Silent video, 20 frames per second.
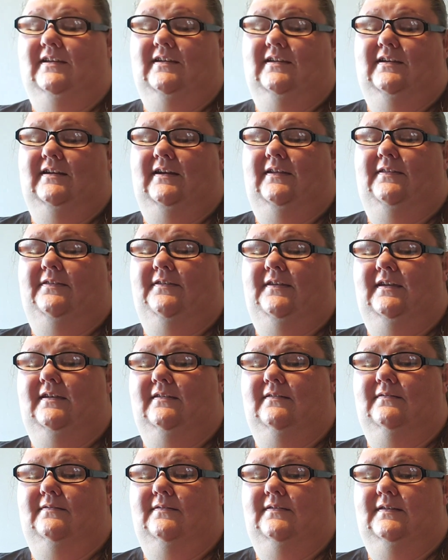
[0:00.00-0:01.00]
And I
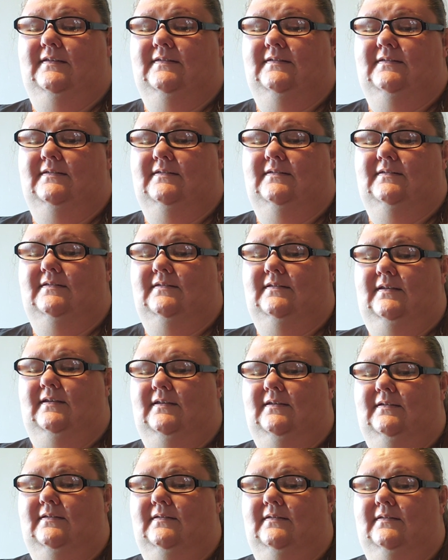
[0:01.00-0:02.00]
think this
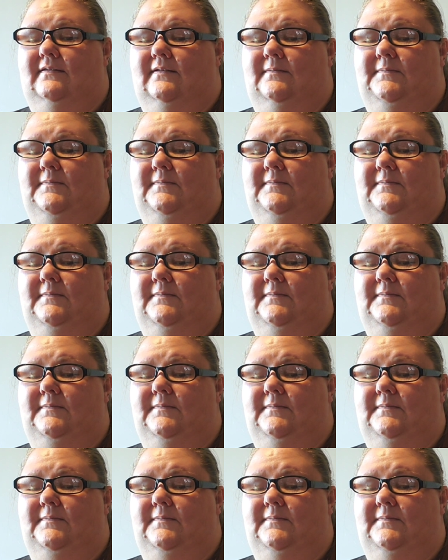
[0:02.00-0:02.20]
is,